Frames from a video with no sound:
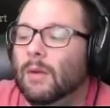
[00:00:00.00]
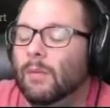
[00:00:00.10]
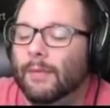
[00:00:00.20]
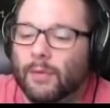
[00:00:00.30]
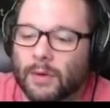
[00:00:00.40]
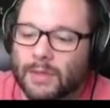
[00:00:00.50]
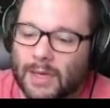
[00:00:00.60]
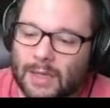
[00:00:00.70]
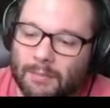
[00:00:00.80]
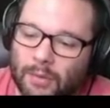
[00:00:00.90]
We're of course
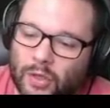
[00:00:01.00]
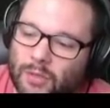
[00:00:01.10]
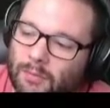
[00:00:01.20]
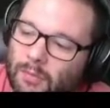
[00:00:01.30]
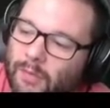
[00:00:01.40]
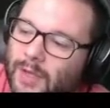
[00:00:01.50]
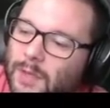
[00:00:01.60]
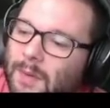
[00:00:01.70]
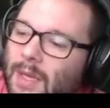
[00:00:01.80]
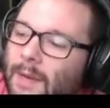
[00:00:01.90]
getting the boots movement
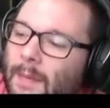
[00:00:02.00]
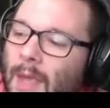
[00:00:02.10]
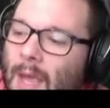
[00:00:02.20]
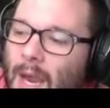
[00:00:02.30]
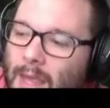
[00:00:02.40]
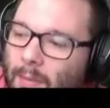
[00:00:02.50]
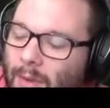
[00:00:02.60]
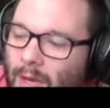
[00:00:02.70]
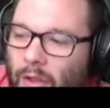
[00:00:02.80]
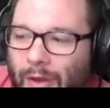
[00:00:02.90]
speed, and then we're
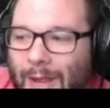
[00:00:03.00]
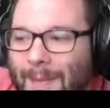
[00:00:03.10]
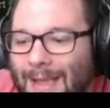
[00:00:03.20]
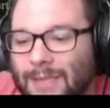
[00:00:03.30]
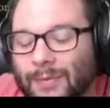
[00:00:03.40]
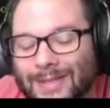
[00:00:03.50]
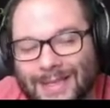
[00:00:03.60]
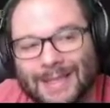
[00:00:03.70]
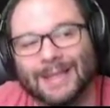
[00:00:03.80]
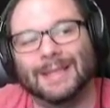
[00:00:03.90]
getting the unique passive
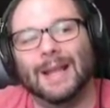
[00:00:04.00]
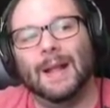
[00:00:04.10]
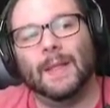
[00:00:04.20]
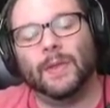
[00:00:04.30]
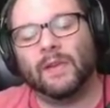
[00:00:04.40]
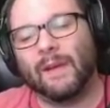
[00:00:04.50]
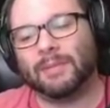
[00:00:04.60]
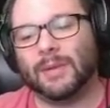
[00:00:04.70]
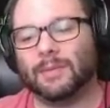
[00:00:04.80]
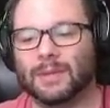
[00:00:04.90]
resistance.
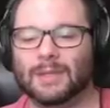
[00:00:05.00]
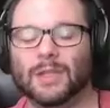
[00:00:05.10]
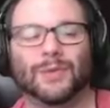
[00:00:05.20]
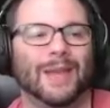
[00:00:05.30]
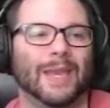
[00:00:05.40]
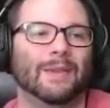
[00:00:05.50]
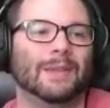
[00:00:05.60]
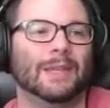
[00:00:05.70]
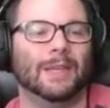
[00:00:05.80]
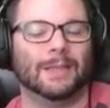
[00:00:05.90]
35% resistance. What that gives
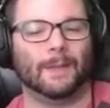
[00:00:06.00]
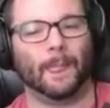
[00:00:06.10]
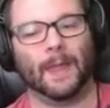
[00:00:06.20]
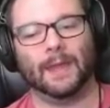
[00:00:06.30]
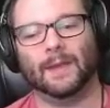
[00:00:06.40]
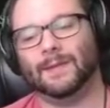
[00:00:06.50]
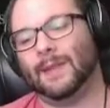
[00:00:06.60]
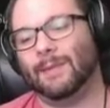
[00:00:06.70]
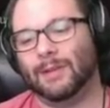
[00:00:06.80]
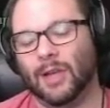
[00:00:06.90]
us is it gives us
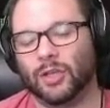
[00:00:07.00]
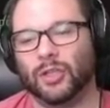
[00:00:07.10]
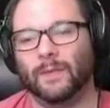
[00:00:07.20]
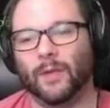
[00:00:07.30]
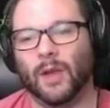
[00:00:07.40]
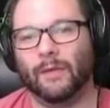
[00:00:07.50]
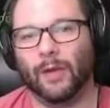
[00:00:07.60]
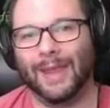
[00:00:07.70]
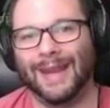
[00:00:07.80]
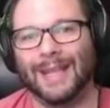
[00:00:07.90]
a reduction of
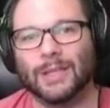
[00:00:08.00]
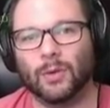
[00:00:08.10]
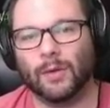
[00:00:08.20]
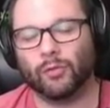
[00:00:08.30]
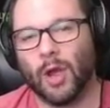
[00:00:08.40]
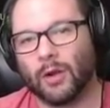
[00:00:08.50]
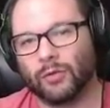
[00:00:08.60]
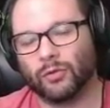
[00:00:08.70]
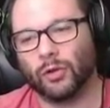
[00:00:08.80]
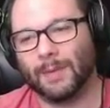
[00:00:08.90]
any sort of crowd
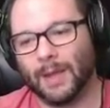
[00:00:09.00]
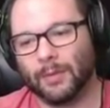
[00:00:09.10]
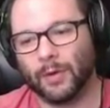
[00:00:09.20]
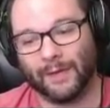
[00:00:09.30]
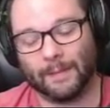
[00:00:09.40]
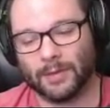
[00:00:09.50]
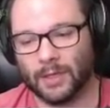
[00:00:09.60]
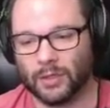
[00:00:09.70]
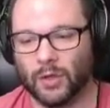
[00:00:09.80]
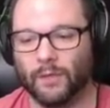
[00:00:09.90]
control by
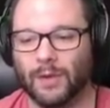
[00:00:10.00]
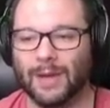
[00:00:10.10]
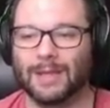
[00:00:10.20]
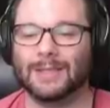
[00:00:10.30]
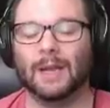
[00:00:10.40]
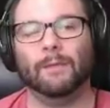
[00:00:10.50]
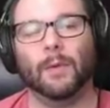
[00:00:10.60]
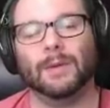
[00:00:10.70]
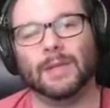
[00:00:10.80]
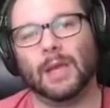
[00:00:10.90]
35%. So if you're getting stunned for
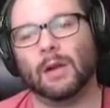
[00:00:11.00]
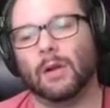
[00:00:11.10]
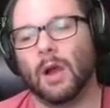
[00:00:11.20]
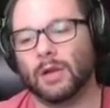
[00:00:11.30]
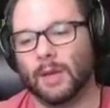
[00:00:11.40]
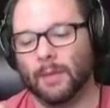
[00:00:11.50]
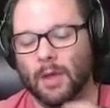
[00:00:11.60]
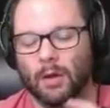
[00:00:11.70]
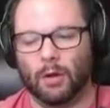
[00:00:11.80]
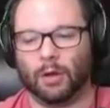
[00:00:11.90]
1 second, or knocked up,
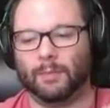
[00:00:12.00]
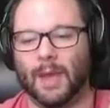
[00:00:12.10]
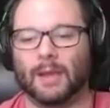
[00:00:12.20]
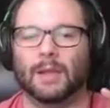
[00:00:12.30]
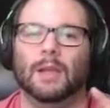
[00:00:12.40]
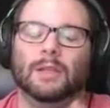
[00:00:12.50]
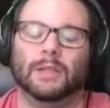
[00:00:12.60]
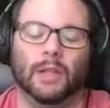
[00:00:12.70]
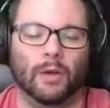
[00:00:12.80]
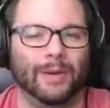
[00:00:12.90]
knocked back,
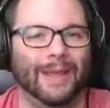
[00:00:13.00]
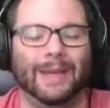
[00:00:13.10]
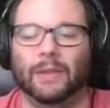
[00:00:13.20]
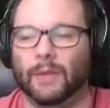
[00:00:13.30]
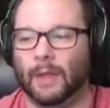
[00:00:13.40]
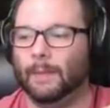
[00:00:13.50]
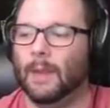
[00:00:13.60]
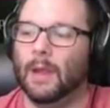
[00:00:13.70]
slowed, anything